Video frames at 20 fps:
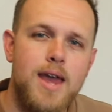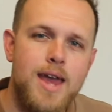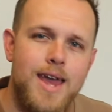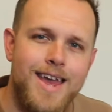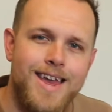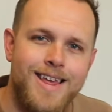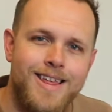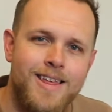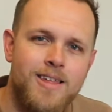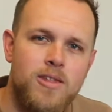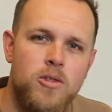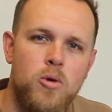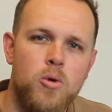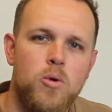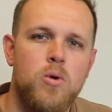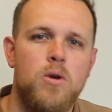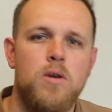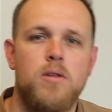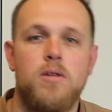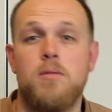is
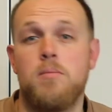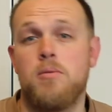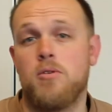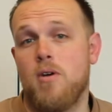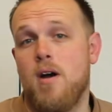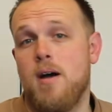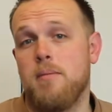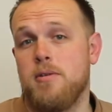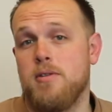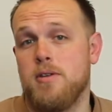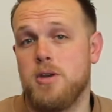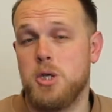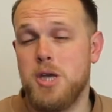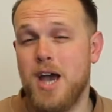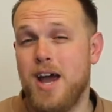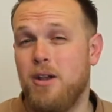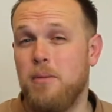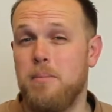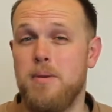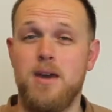to subscribe to this
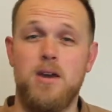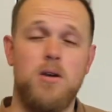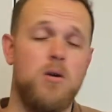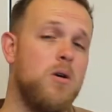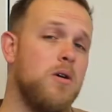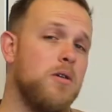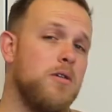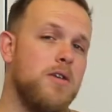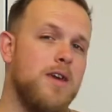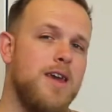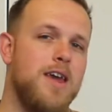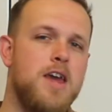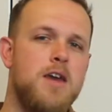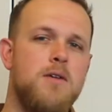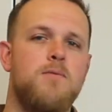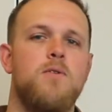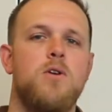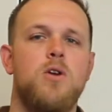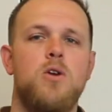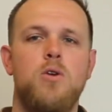channel, because
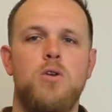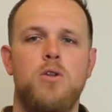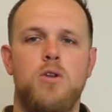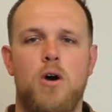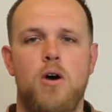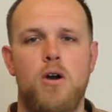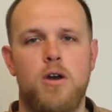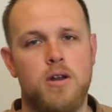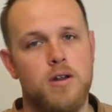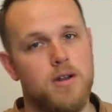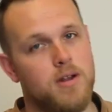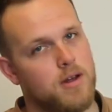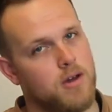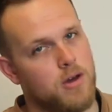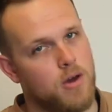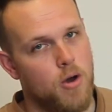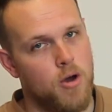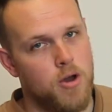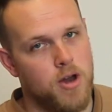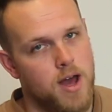if you don't,
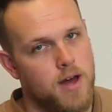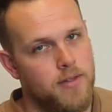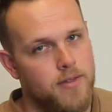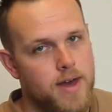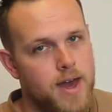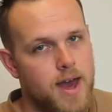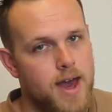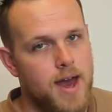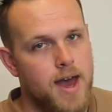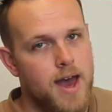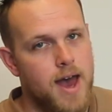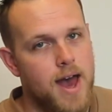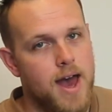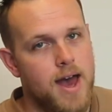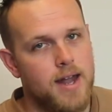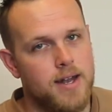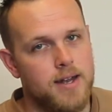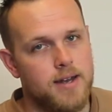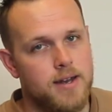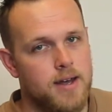go down there
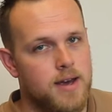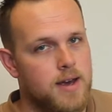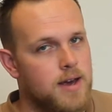and